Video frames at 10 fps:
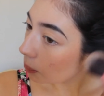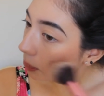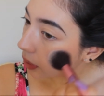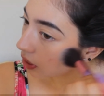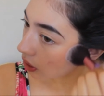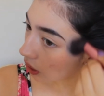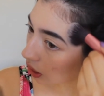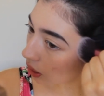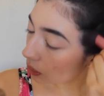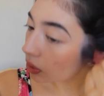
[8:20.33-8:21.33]
But yeah,
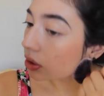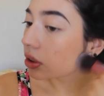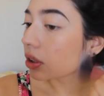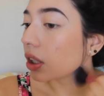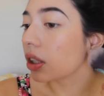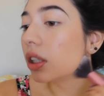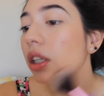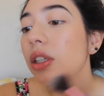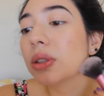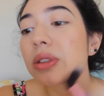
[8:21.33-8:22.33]
I wanna start
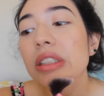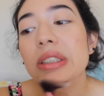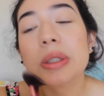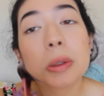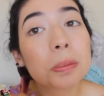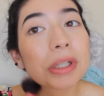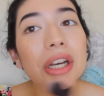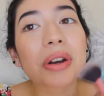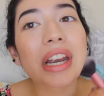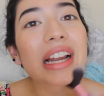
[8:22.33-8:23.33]
using hoop
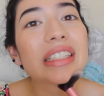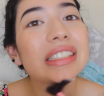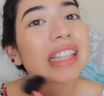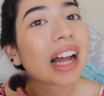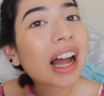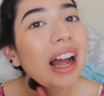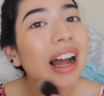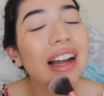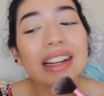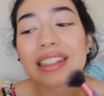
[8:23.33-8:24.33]
earrings,
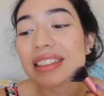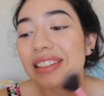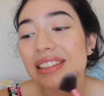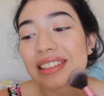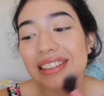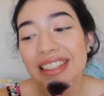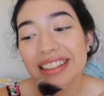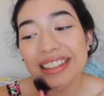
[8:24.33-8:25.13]
yes!